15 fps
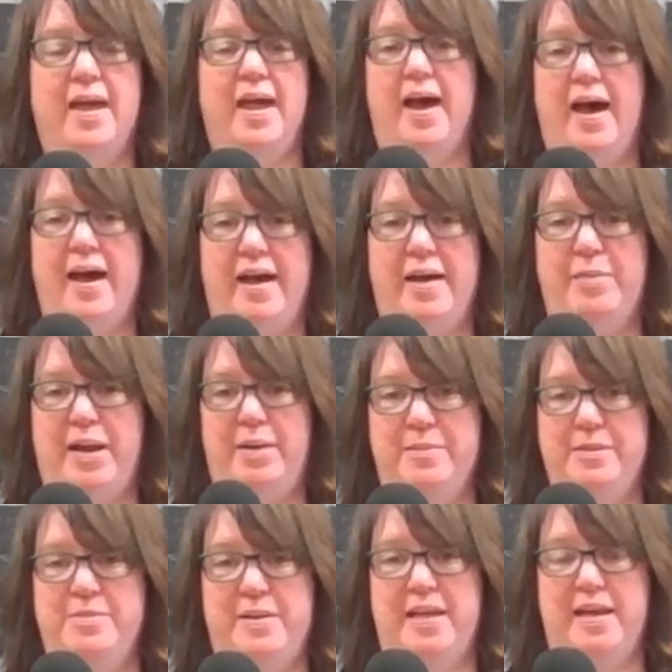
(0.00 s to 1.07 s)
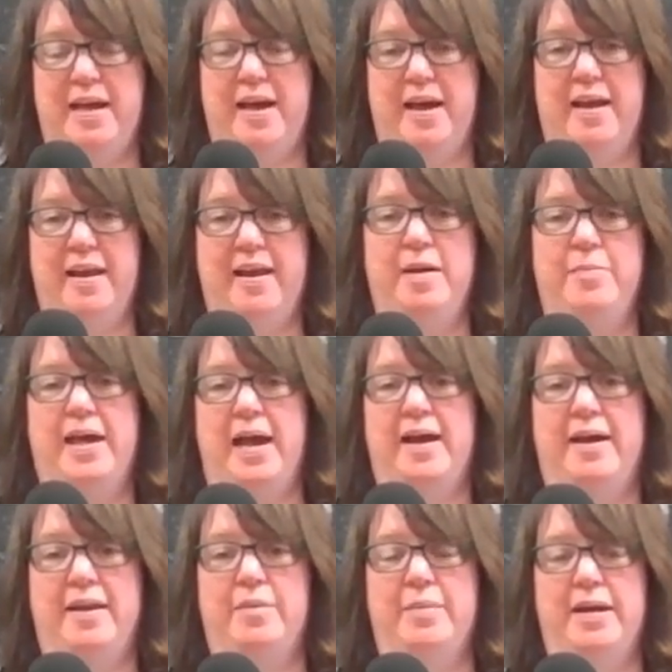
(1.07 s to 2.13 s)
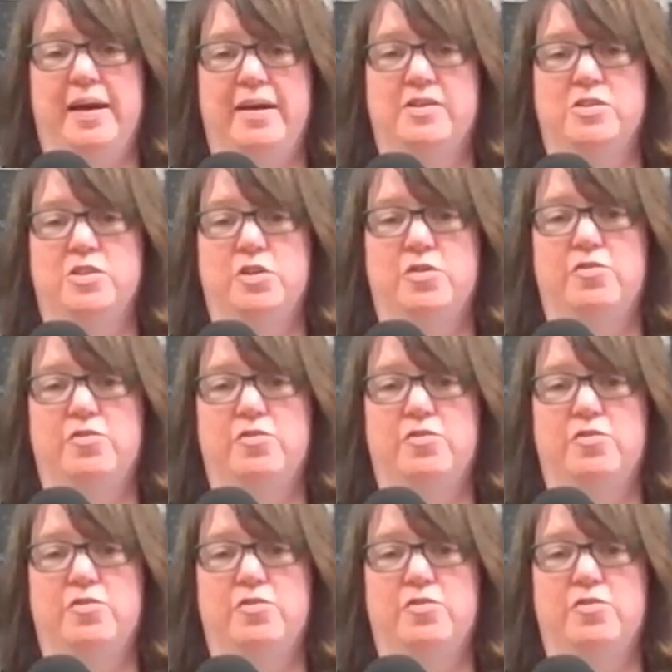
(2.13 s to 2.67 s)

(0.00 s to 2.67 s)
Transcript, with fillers: Hi, my name is Mindy Dye, and I'm the academic counselor